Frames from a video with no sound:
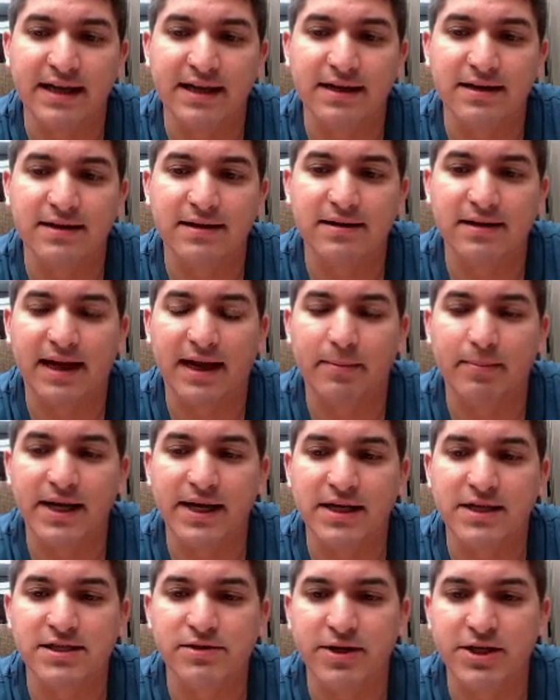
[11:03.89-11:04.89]
And that means
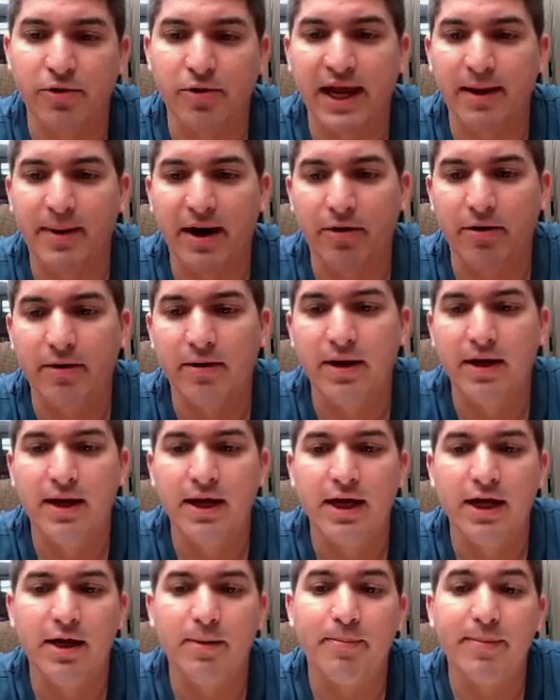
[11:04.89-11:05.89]
we're talking about
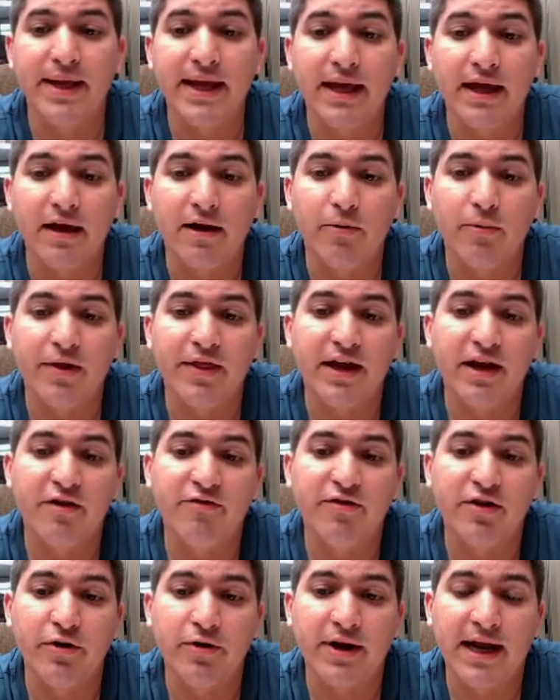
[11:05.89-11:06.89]
being within a
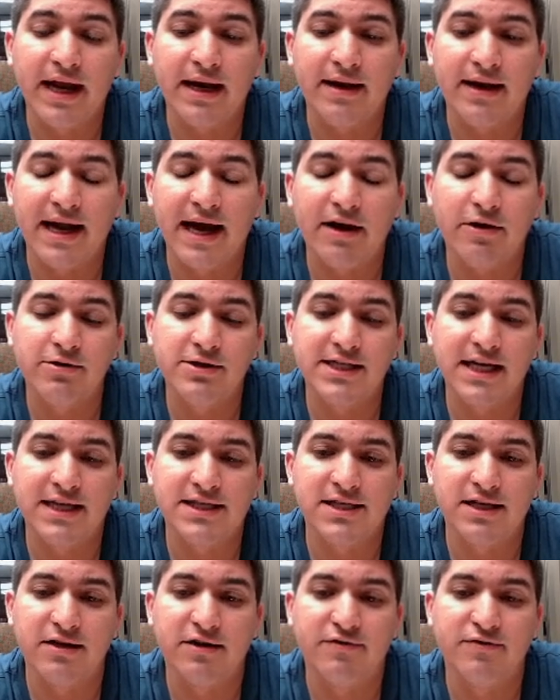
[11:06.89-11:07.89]
few
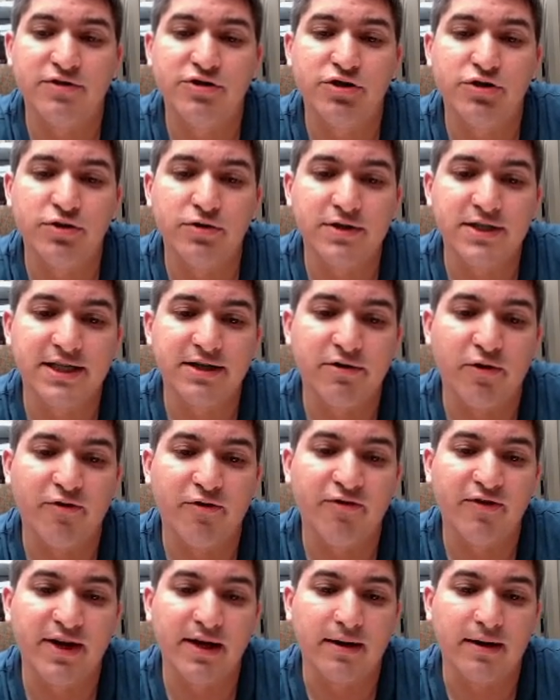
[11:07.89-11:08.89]
nanotesla of a true zero
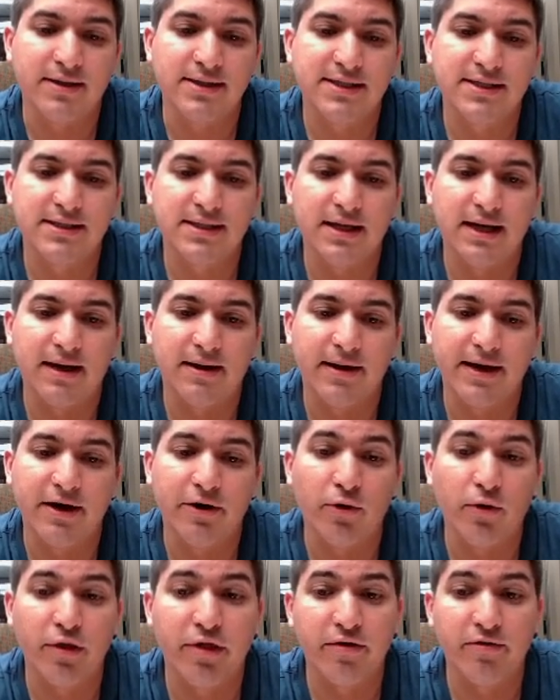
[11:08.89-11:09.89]
field
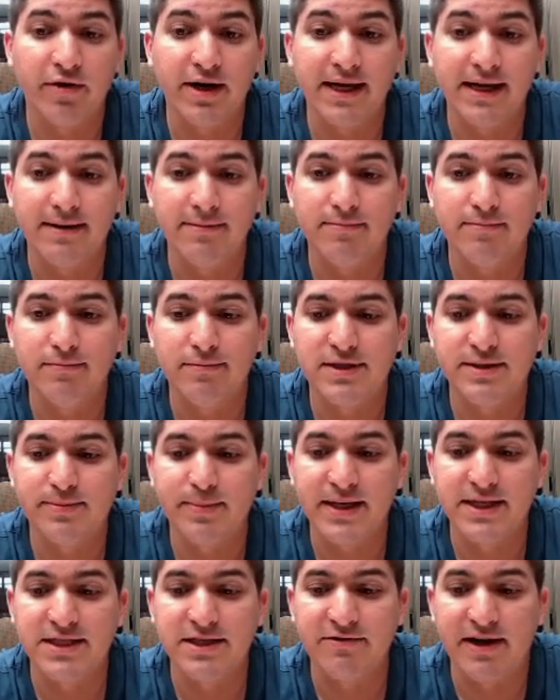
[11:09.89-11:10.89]
in all three
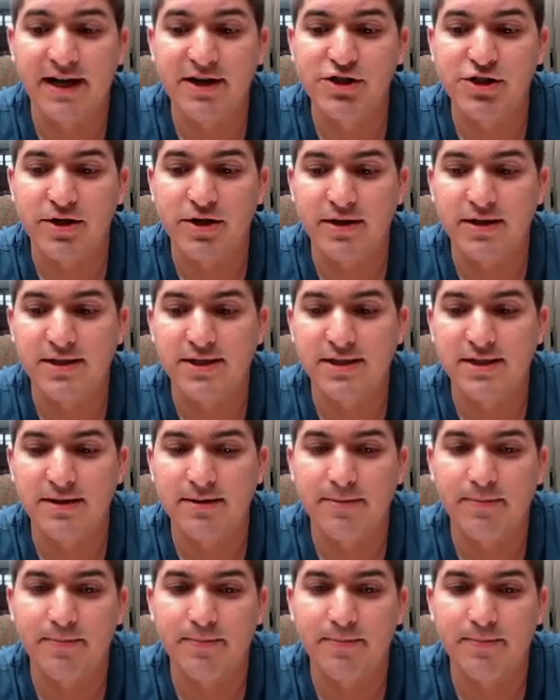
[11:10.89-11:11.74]
space directions.